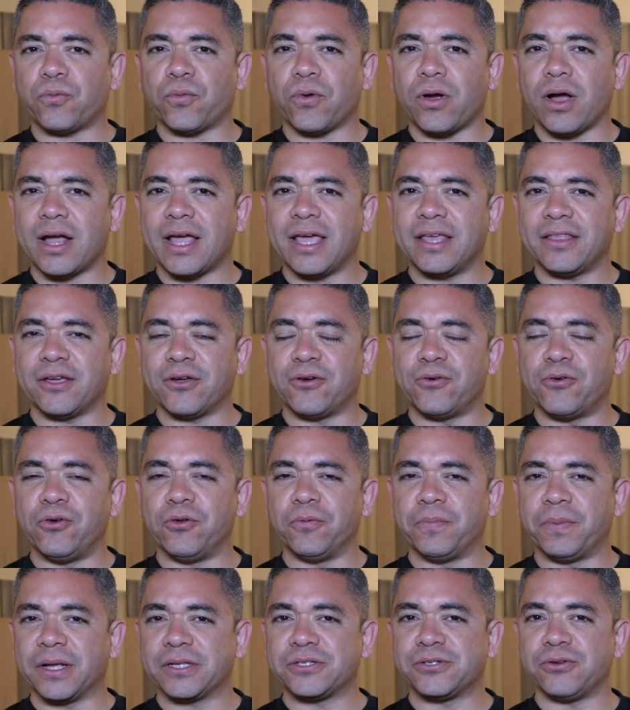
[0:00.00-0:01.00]
rocking the
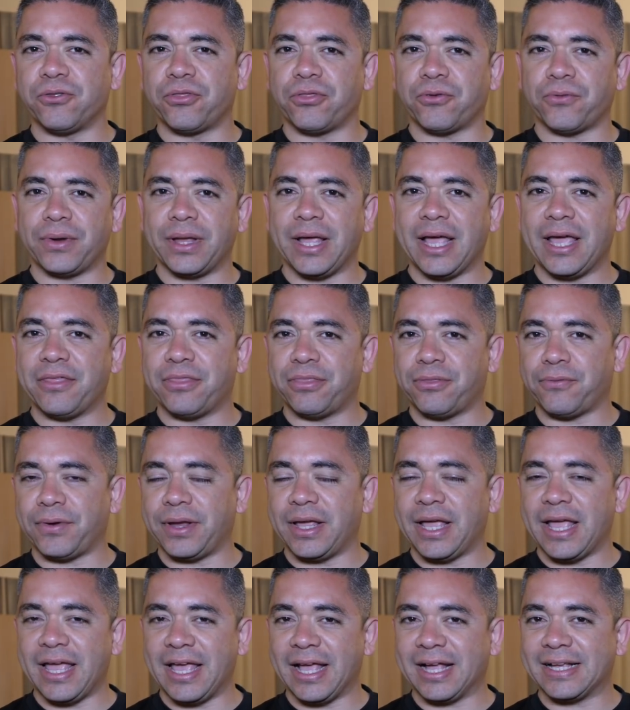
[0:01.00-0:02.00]
Google Pixel three A,
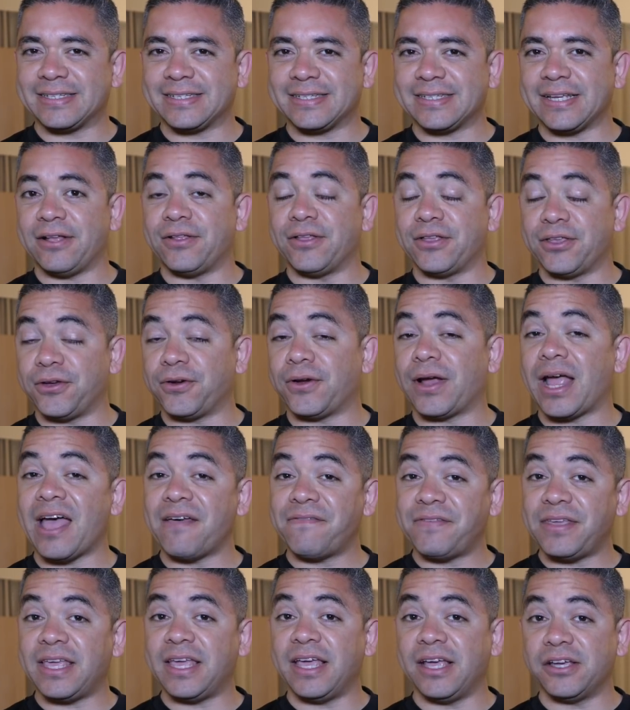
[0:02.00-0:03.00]
three A X L, and you're
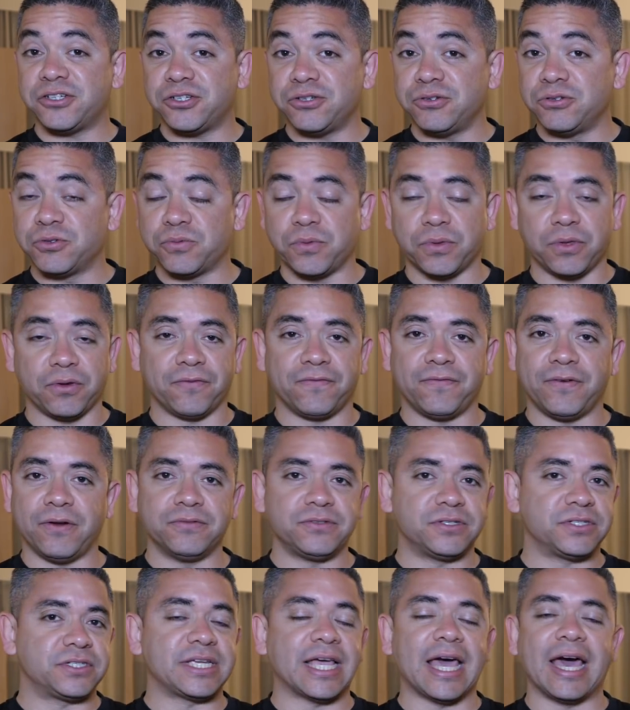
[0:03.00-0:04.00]
having issues with your
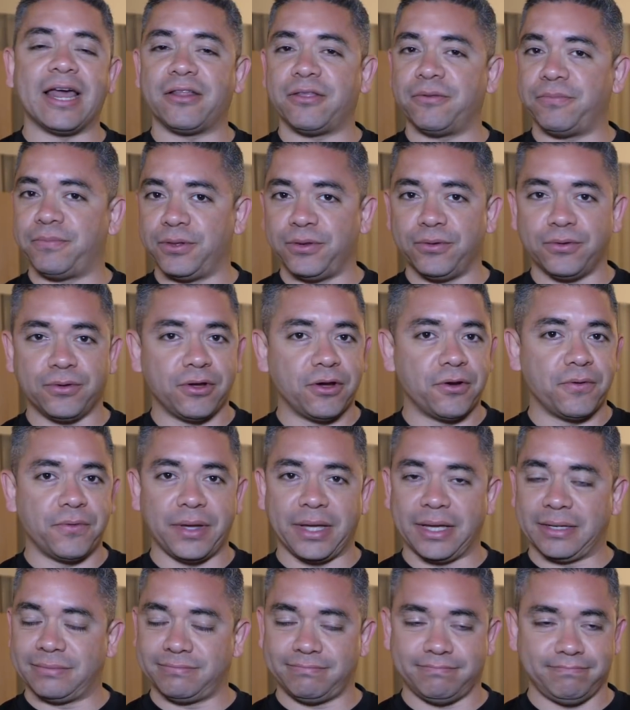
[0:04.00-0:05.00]
phone just out of the blue
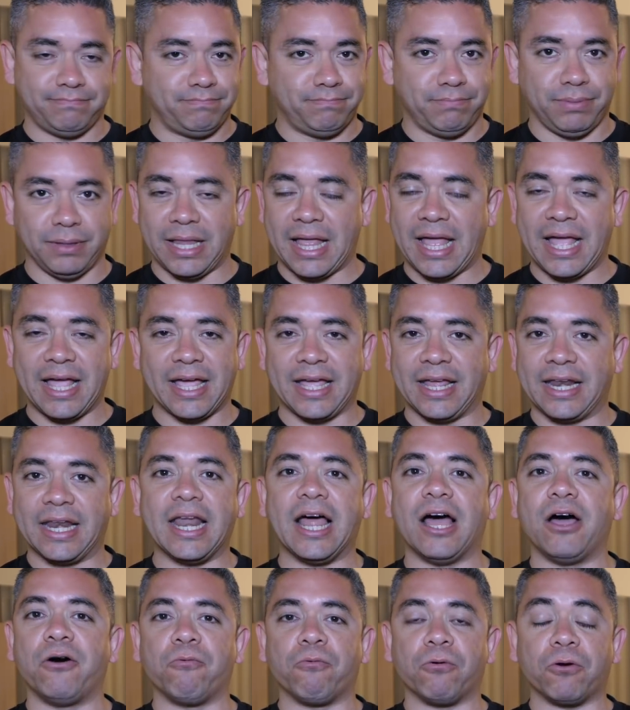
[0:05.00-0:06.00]
going blank and not